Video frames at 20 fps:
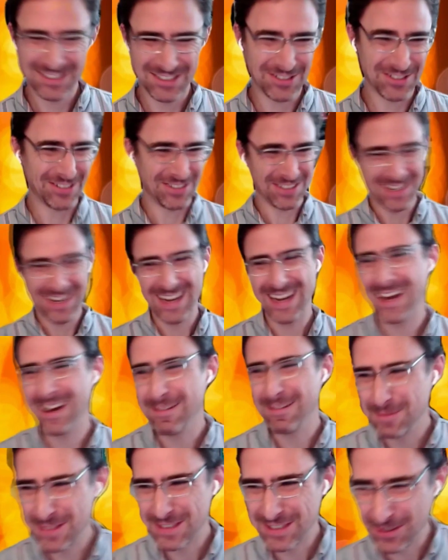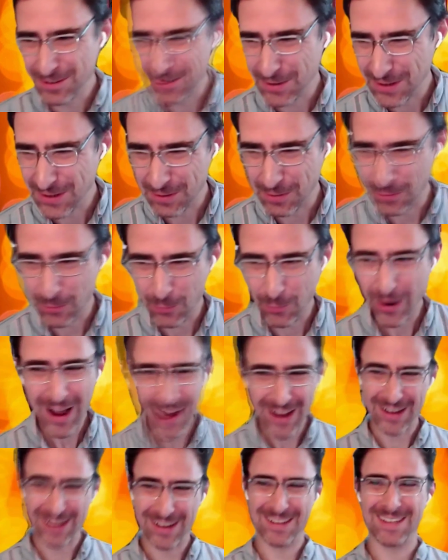Sure. Um, so
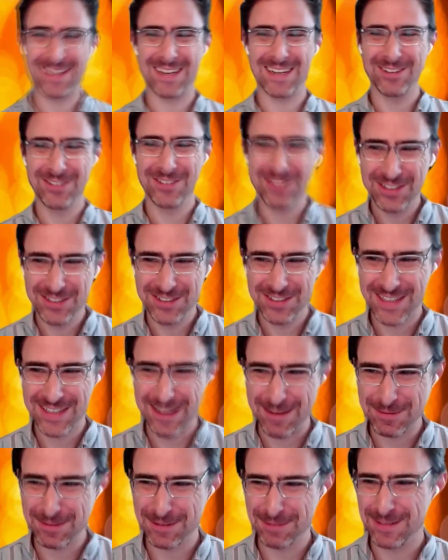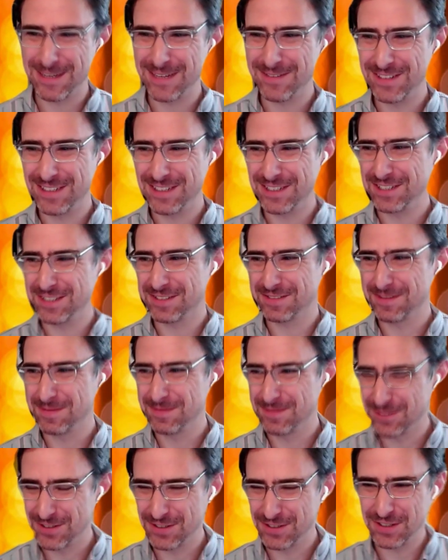why can I only use TypeScript definitions
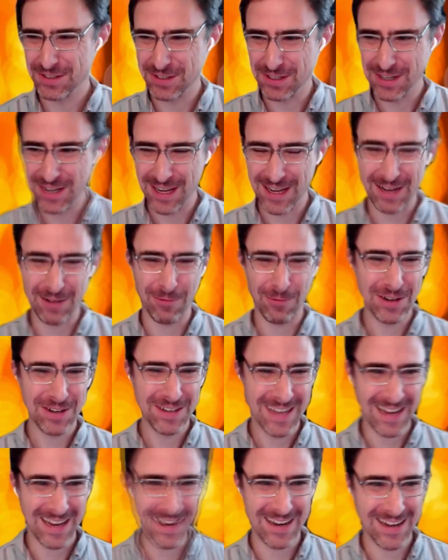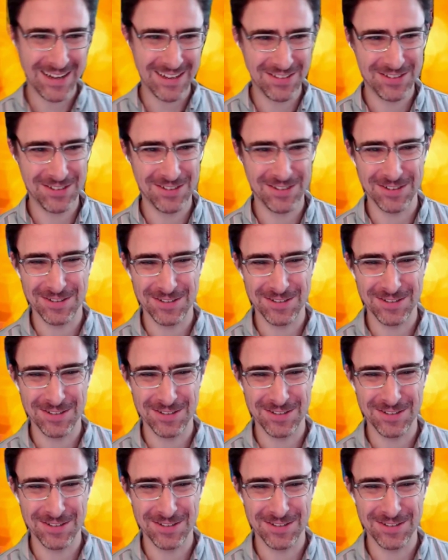from version uh, one point ninety?